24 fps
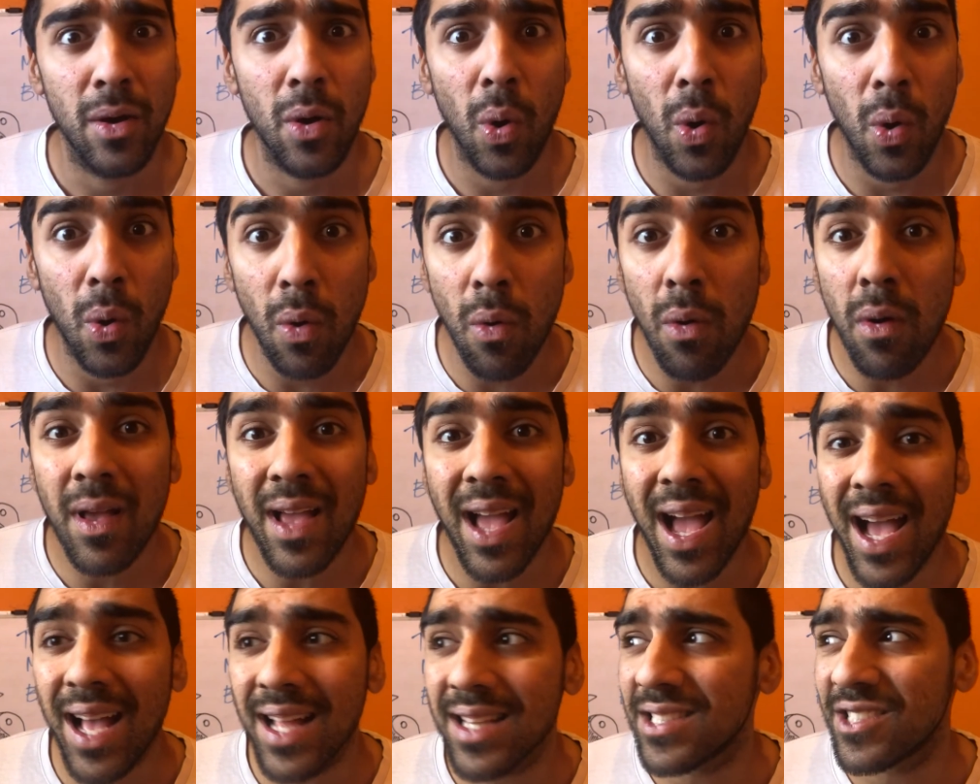all
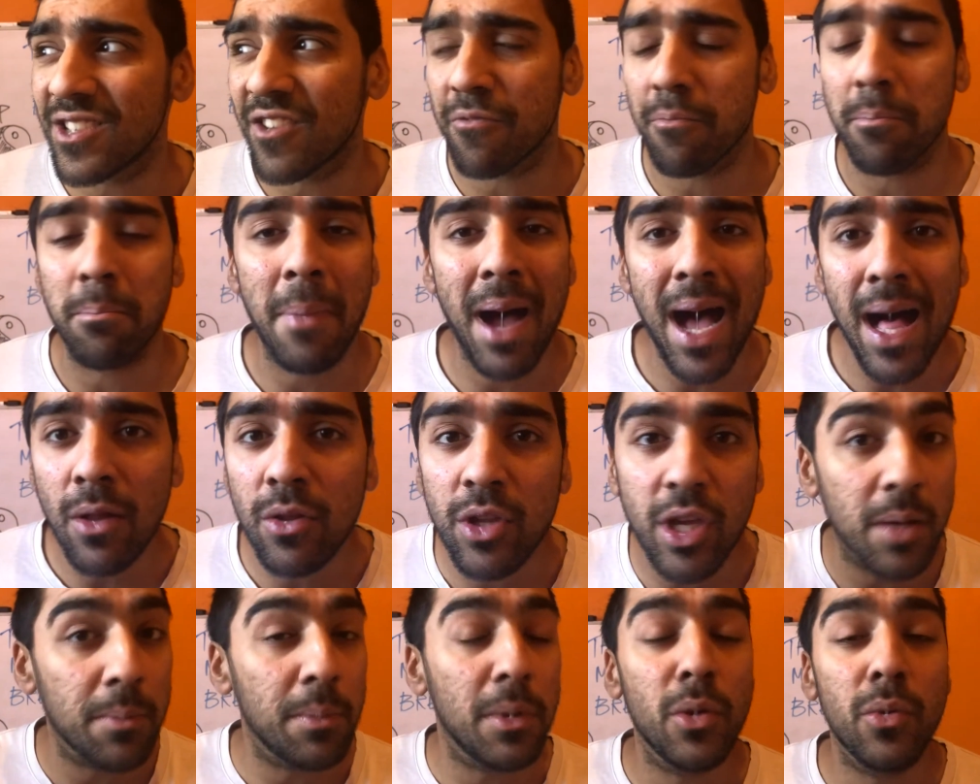kinds of
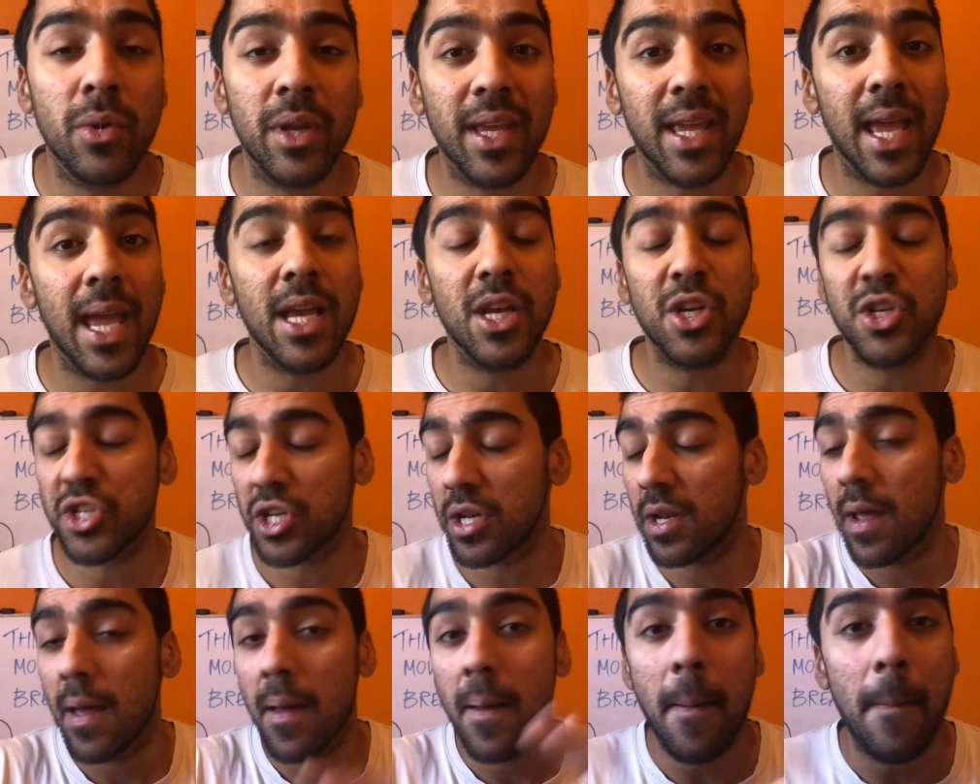
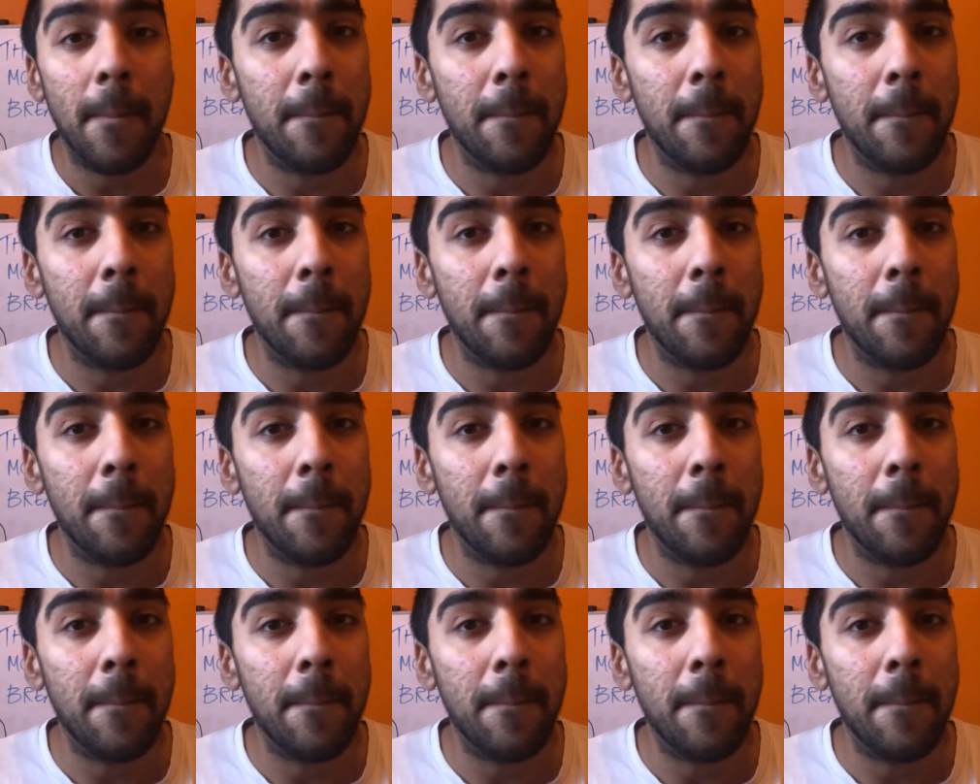malcommunication,